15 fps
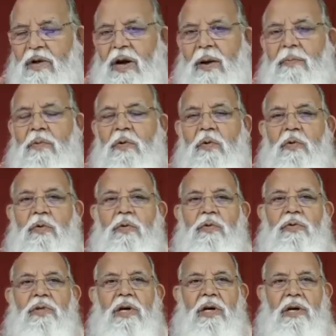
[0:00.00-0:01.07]
up to
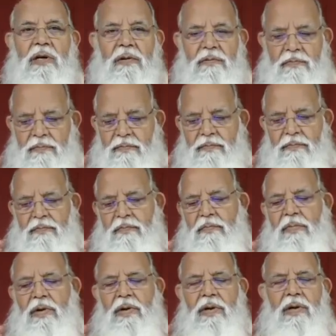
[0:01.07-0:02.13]
the
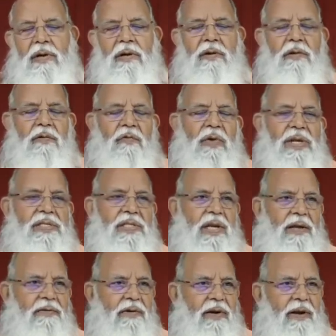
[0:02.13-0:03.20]
waist
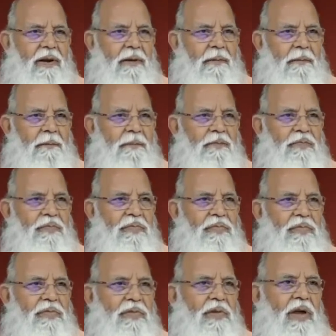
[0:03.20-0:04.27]
level
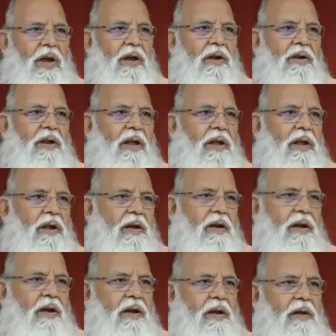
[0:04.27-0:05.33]
and take
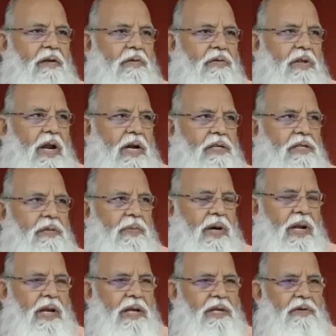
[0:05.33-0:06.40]
a Rudraksha
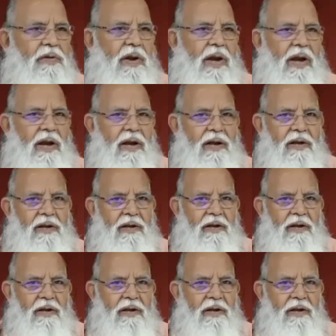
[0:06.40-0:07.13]
mala in your hand